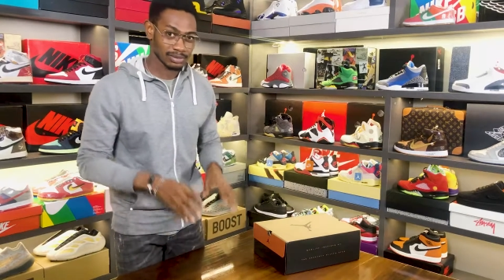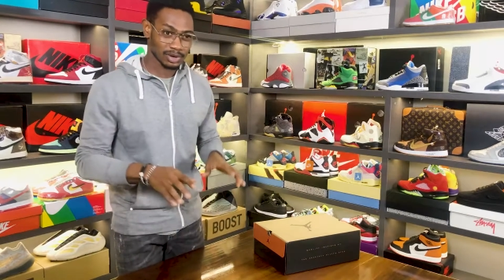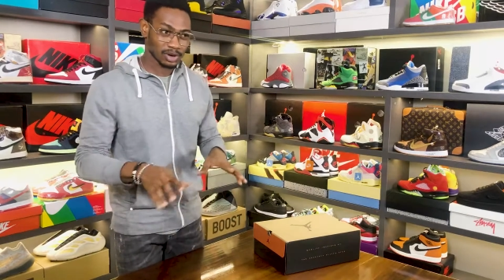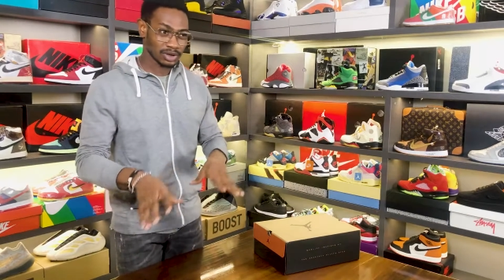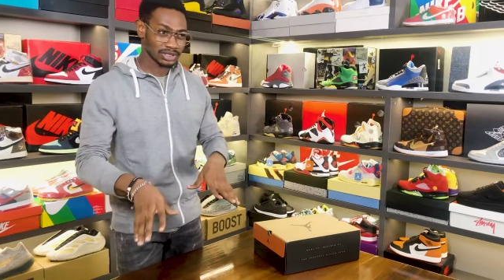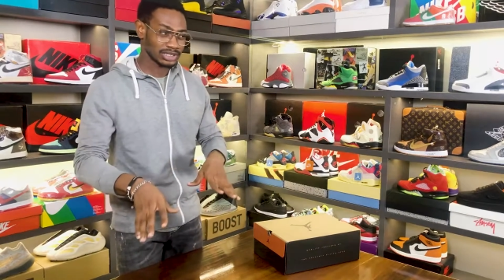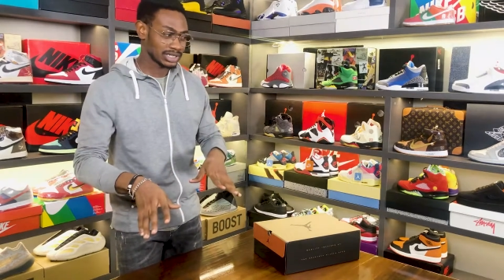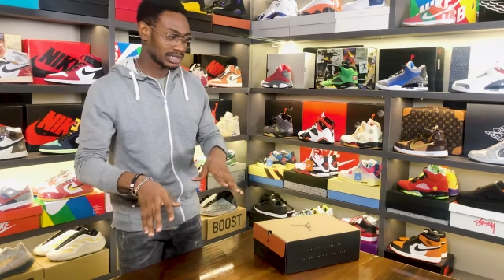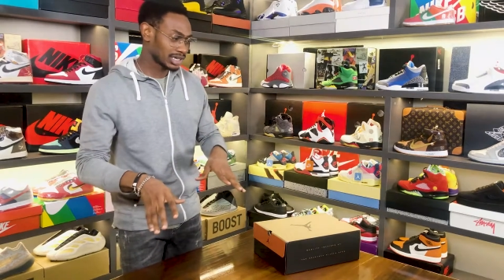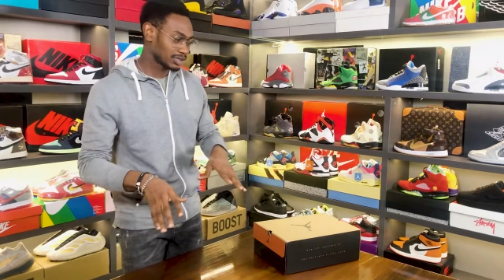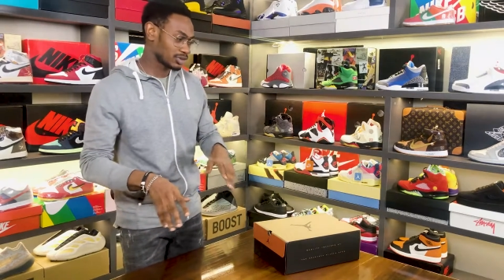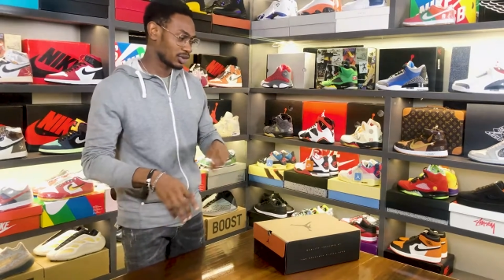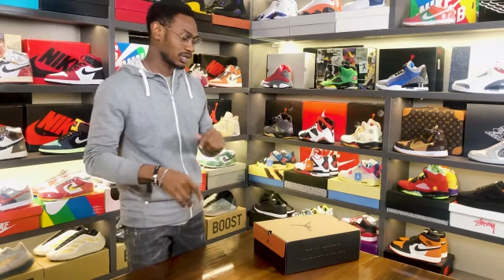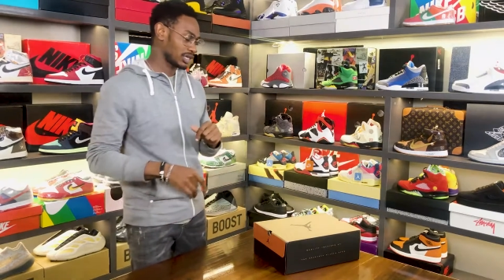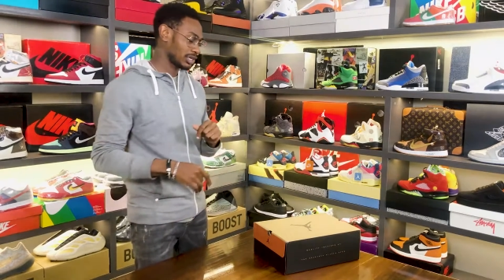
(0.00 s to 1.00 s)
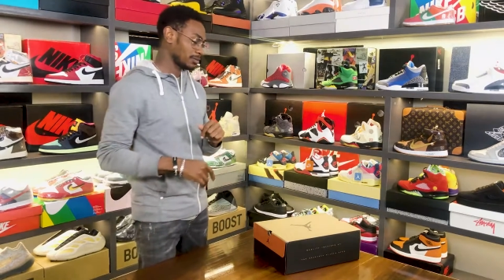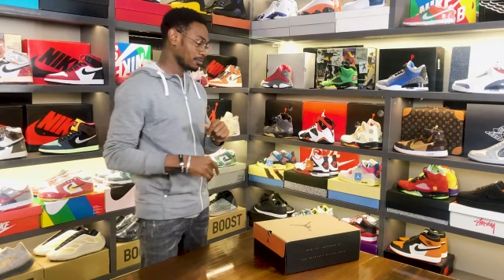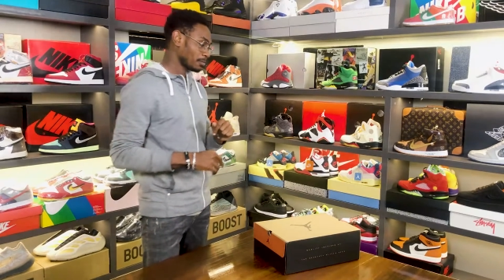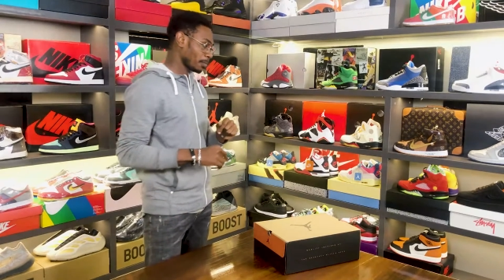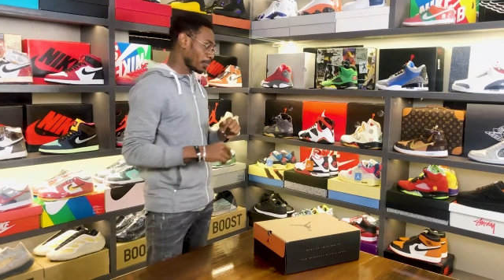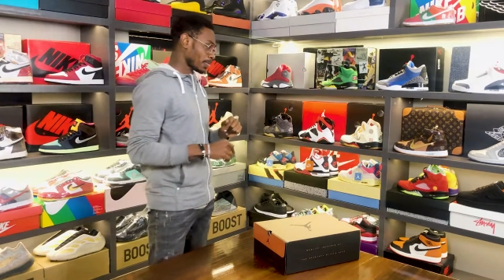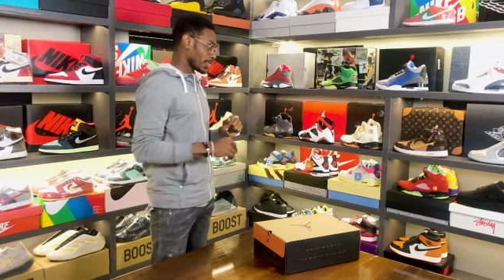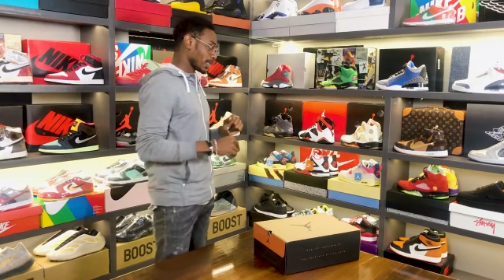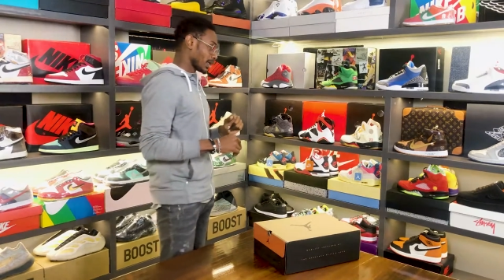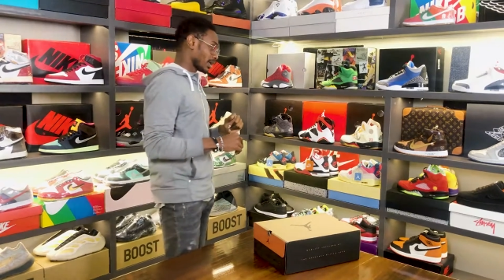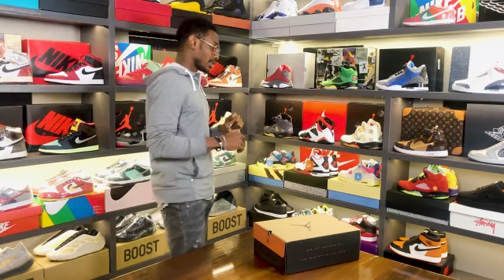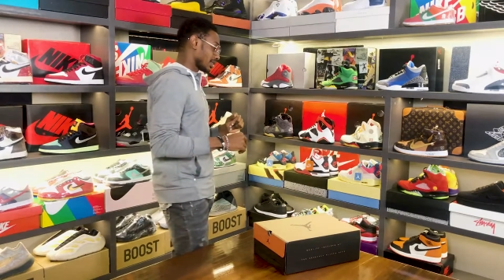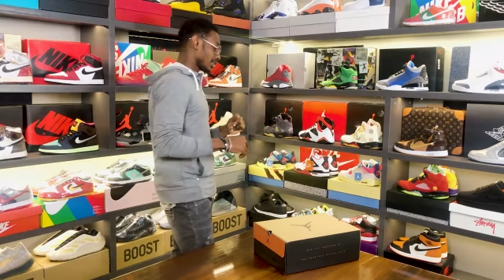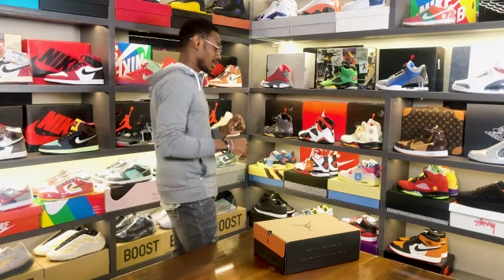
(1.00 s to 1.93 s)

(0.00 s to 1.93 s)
content, actually, the